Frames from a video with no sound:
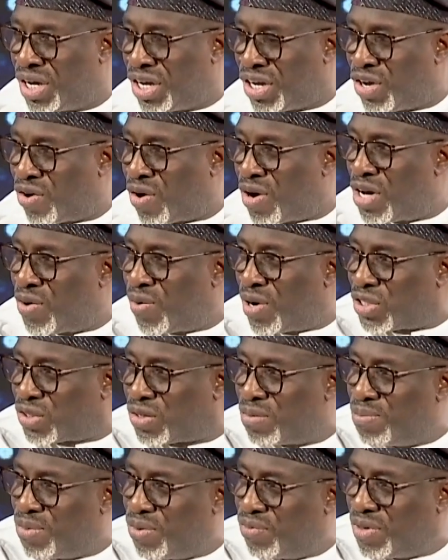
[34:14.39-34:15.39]
You know, he wants to
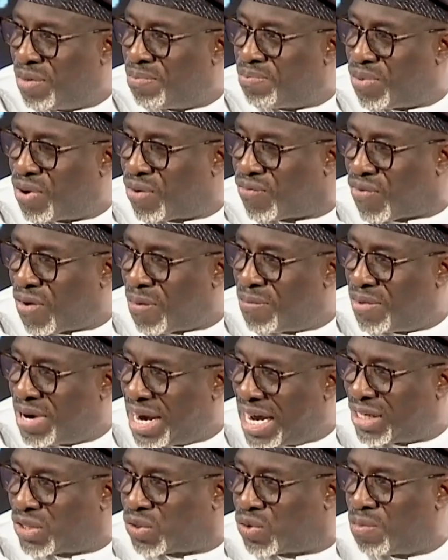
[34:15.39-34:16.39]
move the book from
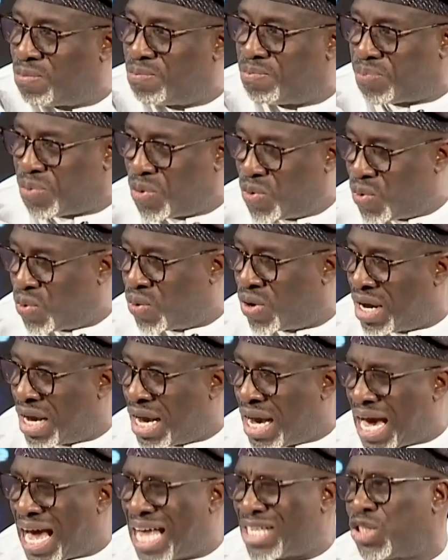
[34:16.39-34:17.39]
red to blue
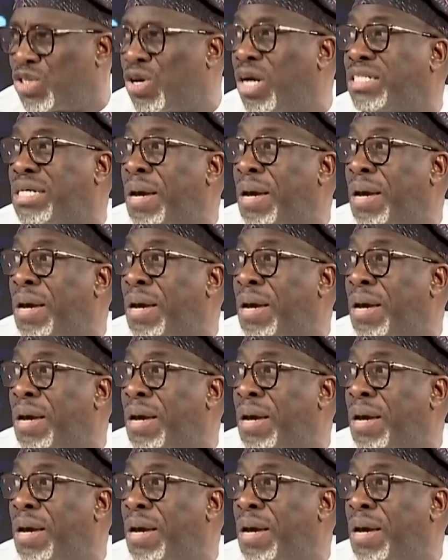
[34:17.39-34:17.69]
at such a